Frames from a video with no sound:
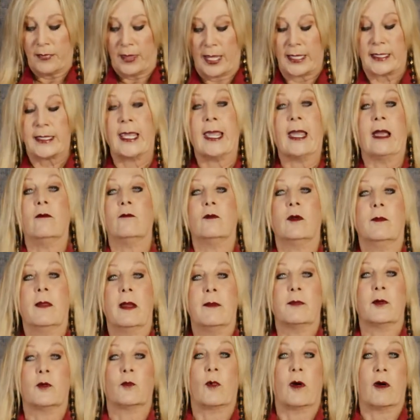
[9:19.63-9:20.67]
can't
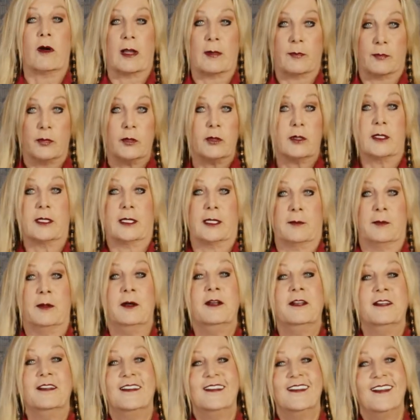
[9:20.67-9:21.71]
remember where I put him.
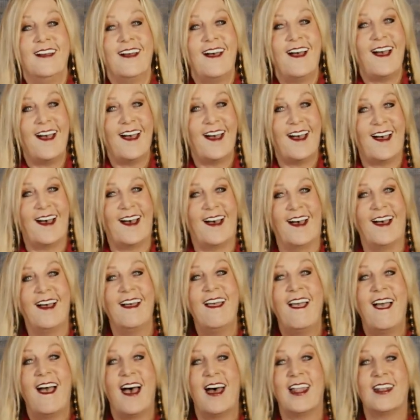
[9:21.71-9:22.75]

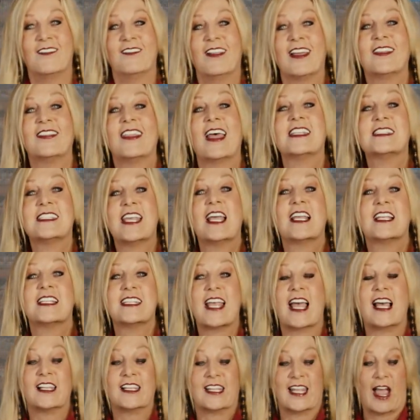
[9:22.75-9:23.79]
I'm like, that's
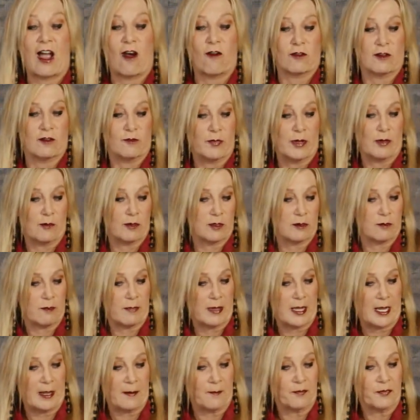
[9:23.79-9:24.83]
exactly how it would be with
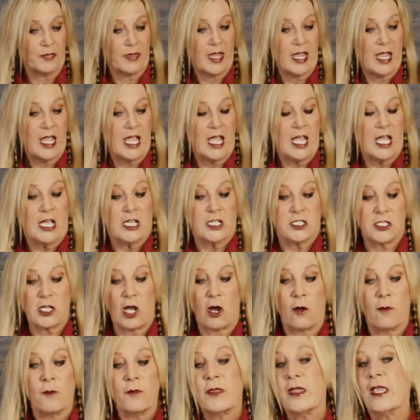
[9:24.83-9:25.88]
me.
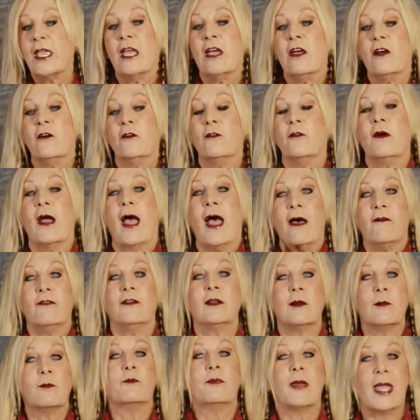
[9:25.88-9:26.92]
So
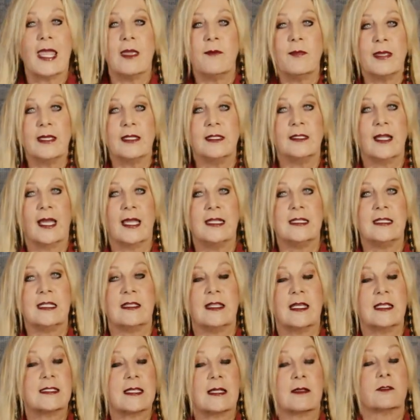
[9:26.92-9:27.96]
having a baby at 90,
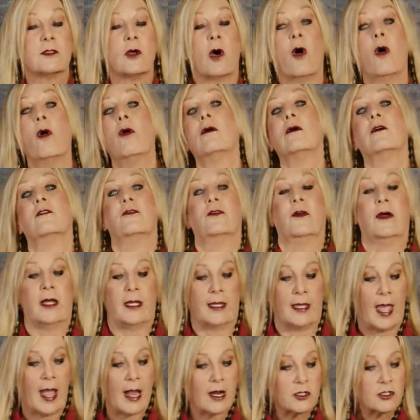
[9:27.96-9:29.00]
that sounds
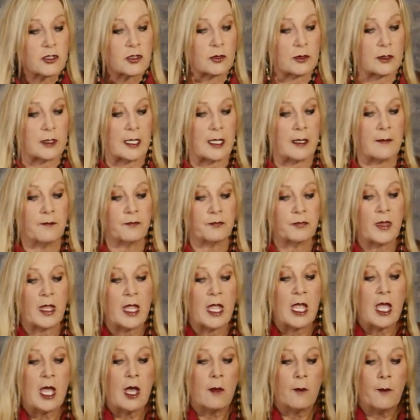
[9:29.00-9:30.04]
horrifying, actually.
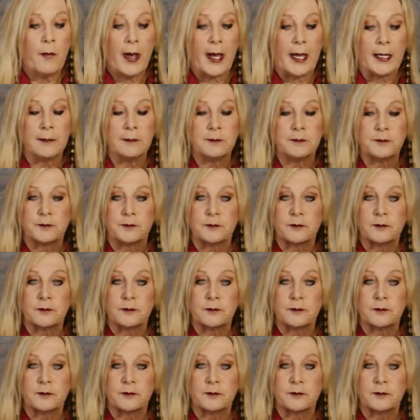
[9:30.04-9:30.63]
But